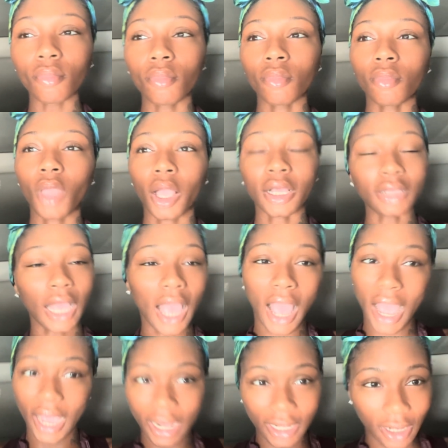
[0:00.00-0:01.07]
Because
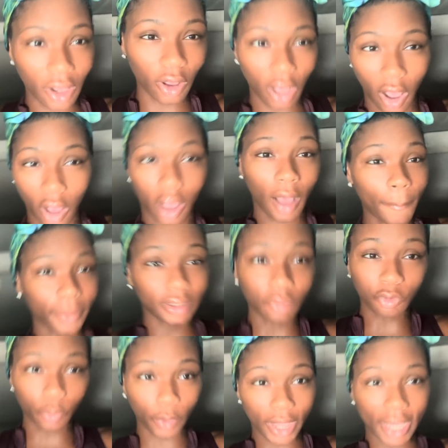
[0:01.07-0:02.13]
I got a couple
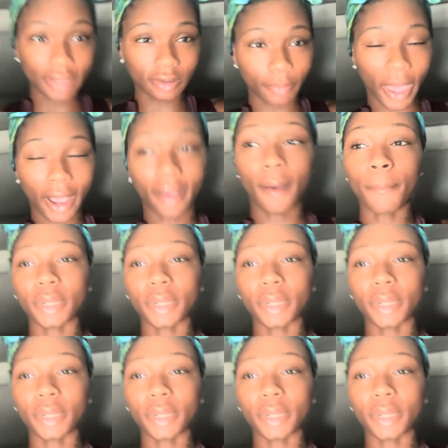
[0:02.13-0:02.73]
different ways to back up.